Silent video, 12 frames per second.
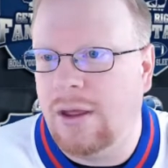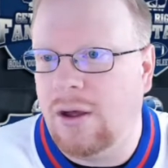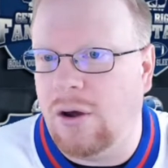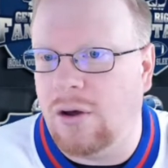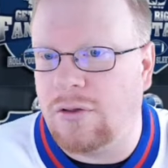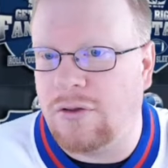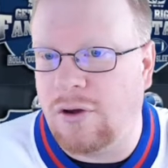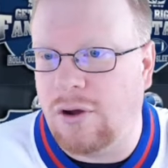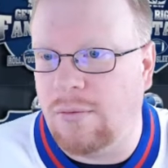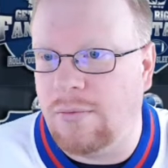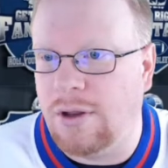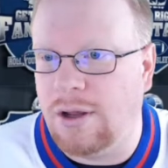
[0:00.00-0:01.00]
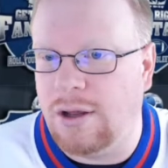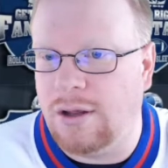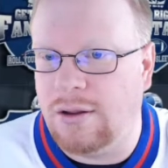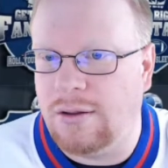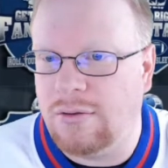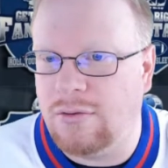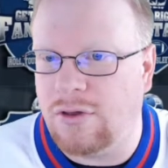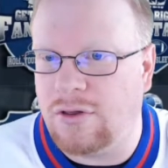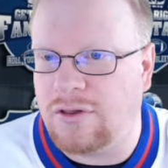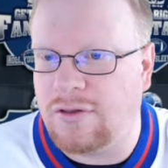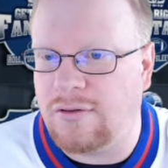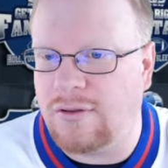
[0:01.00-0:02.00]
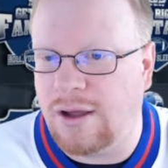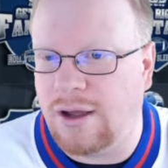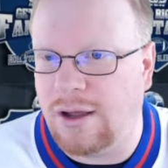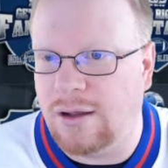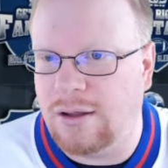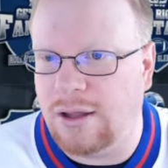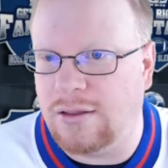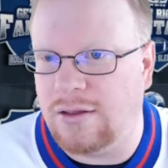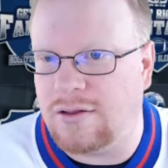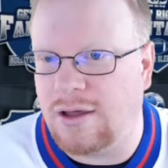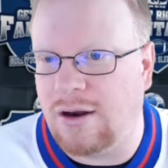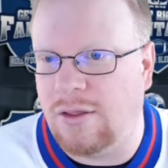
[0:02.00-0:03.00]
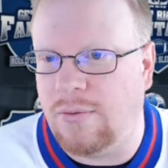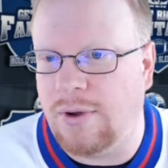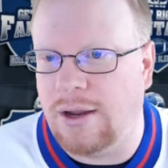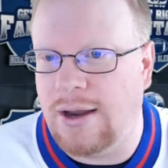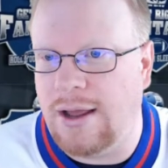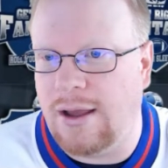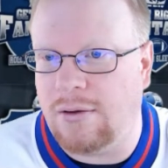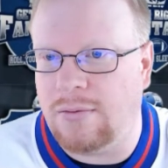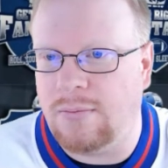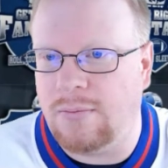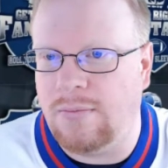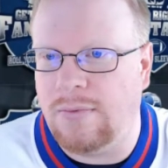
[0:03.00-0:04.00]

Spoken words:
Also, I'm going to just get this out of the way now.